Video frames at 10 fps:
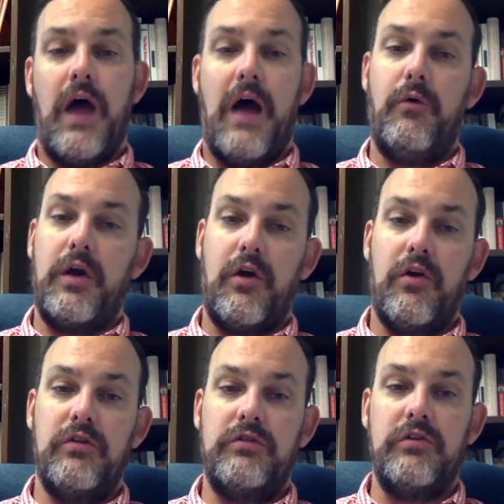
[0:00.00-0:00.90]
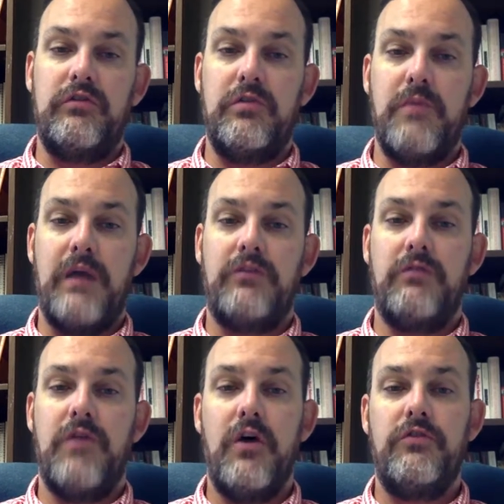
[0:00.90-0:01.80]
I would encourage you to make
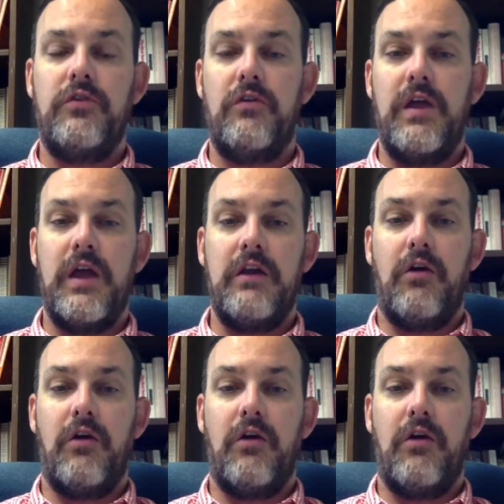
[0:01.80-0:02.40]
some notes on it